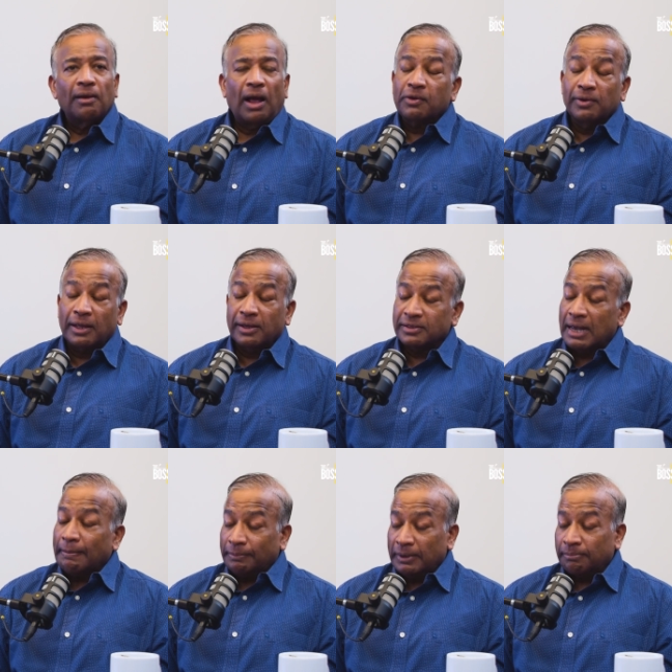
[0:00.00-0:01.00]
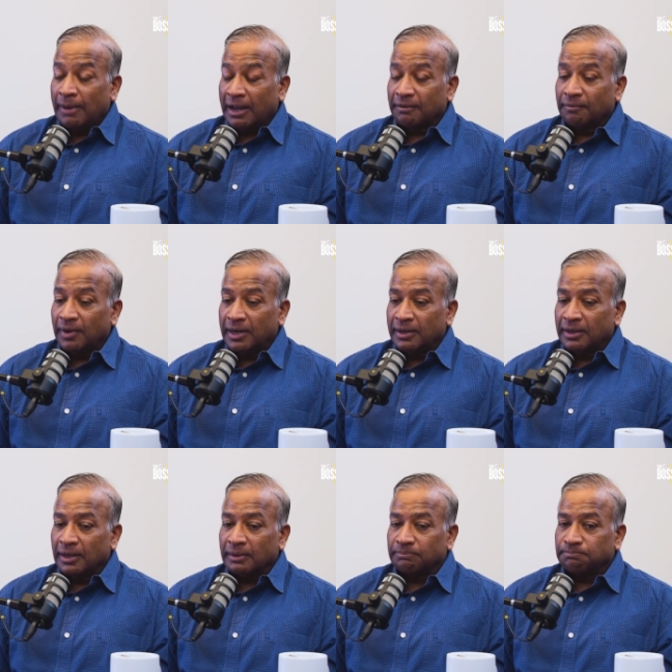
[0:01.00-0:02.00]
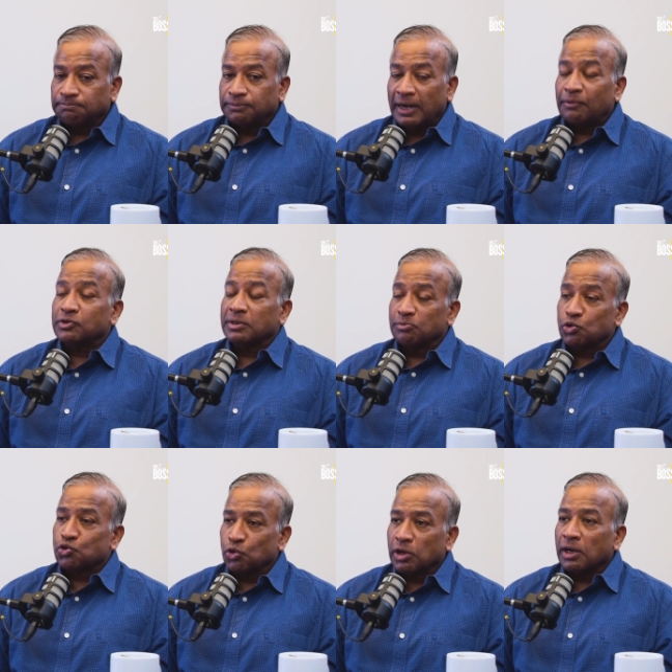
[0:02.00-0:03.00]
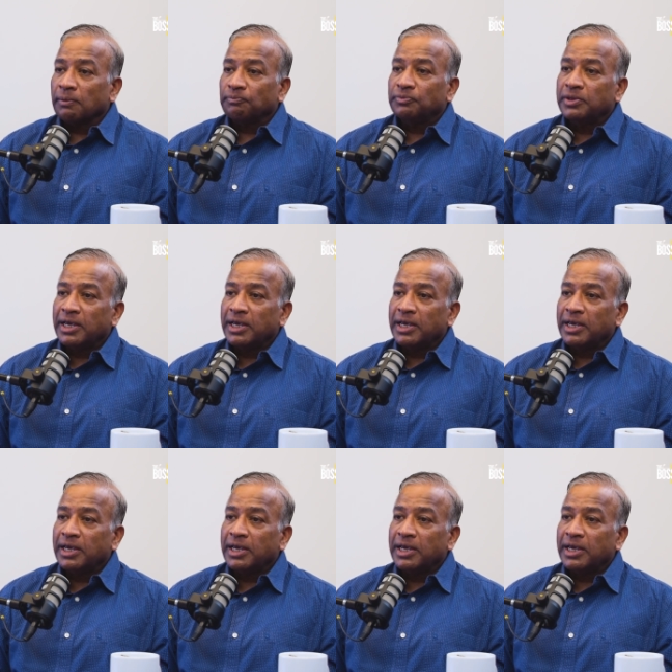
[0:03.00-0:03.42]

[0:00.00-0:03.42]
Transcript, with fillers: I'll give another example. Back when uh, I was in Motorola, mm.